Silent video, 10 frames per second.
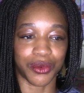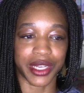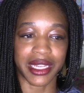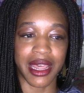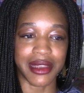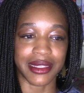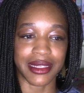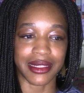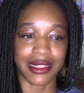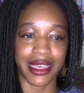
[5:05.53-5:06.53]

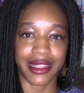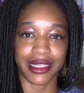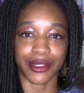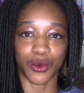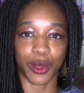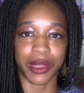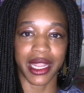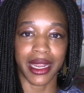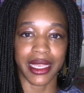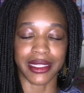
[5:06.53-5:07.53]
realizes that this
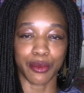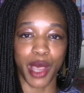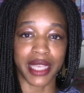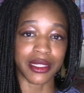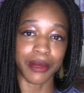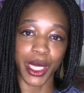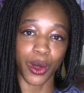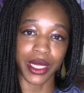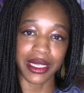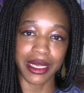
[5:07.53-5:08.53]
woman is possibly
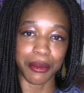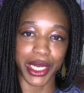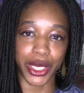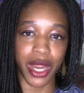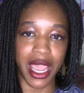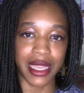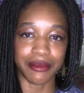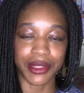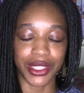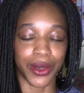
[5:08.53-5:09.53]
going to commit a
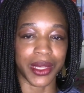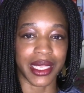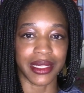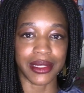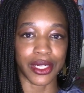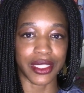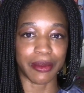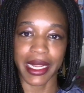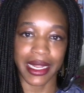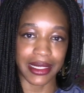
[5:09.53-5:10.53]
crime, so he starts
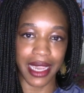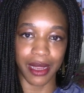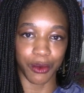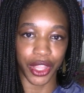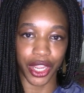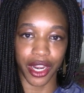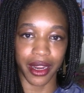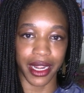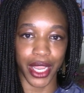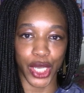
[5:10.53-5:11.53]
spending time with
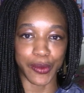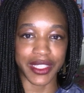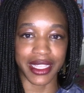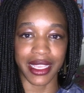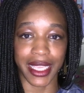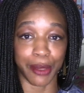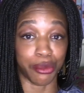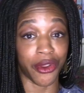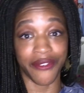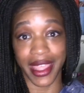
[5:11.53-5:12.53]
her in hopes that he can
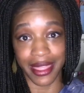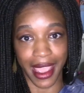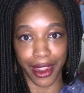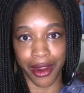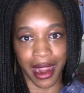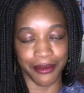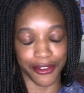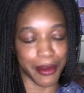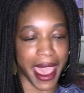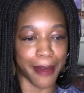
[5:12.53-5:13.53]
prevent that crime
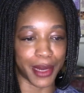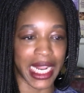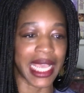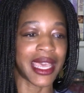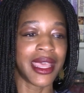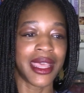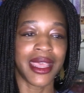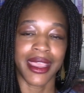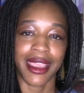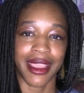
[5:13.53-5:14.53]
from happening,
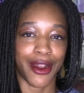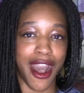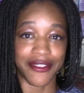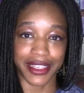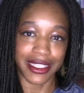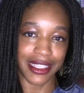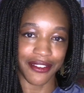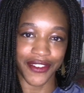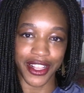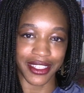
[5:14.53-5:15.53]
and
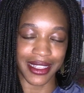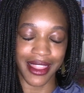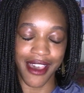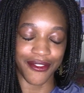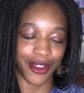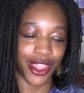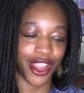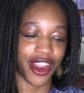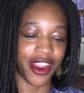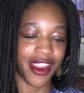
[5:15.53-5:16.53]
obviously falls in love with
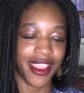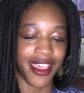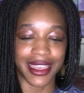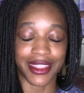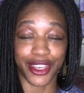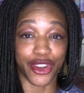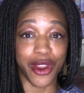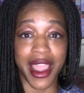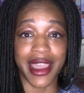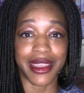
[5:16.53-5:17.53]
her. Then the
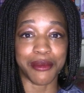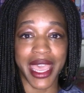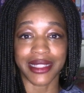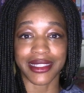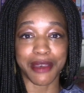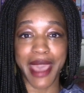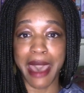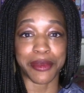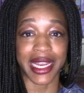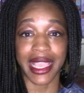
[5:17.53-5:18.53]
crime ends up
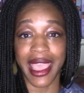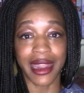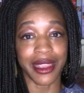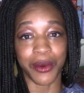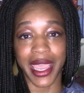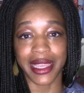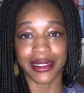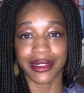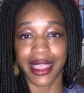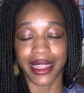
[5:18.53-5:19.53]
happening
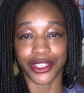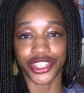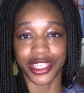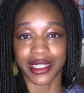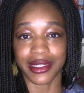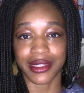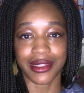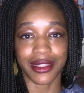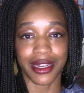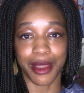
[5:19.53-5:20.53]
anyways, and
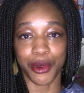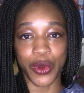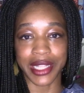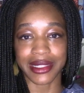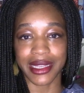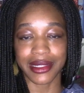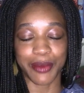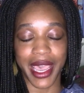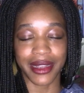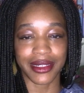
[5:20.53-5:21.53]
she's the number one
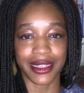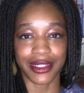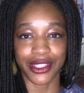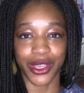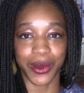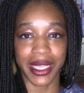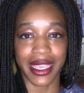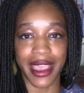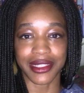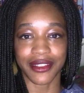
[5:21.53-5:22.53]
suspect, and so
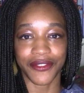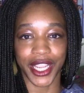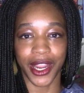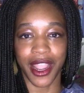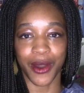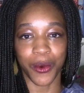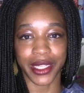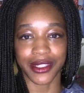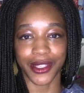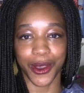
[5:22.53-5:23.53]
he has to figure out
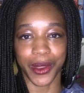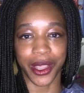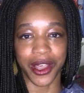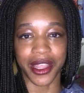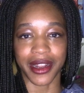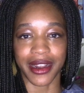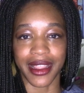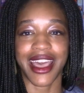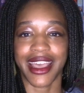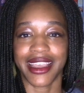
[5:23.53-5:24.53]
what's going
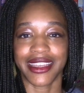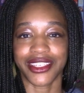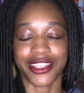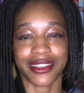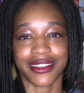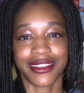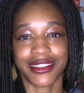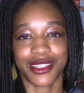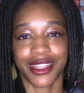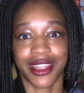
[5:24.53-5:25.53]
on. I
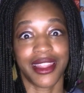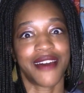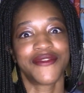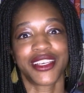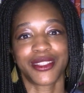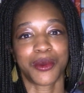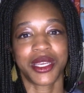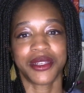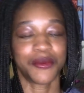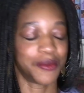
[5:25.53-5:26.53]
just love this
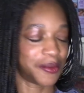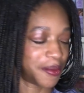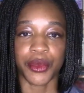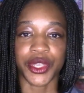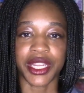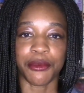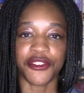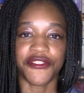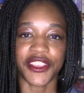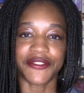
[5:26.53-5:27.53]
one. Book
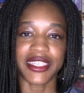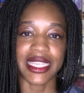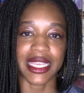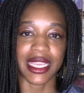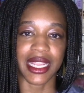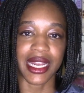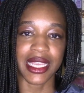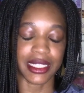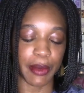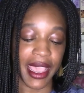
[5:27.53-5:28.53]
number 15
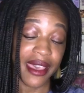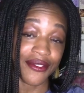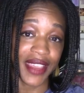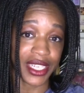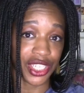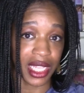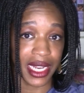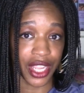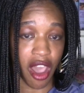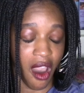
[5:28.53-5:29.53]
is by
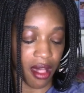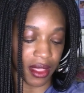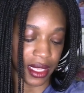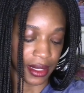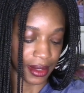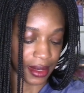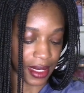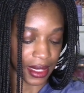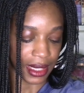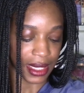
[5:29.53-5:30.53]
Evangeline Collins.
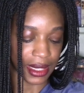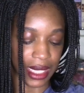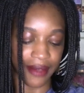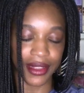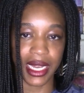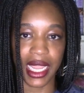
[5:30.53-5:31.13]
This is 7